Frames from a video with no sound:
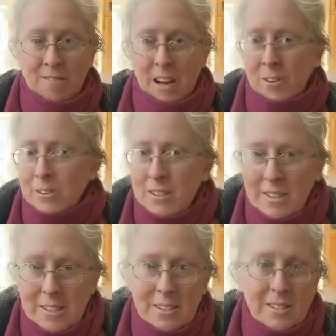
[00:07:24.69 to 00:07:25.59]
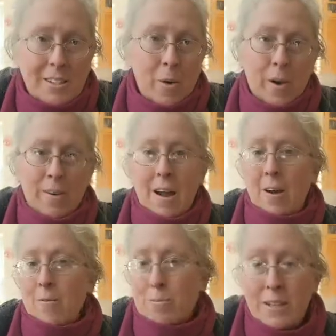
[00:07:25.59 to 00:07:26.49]
viral diseases going
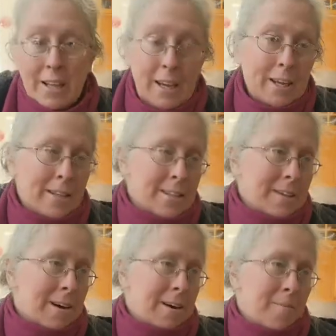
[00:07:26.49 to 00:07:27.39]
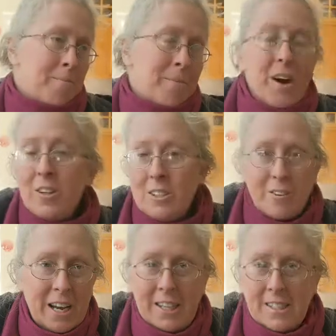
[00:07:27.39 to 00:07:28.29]
around, plagues, um, all
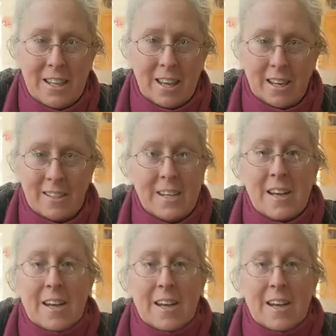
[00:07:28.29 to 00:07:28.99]
different kinds of things.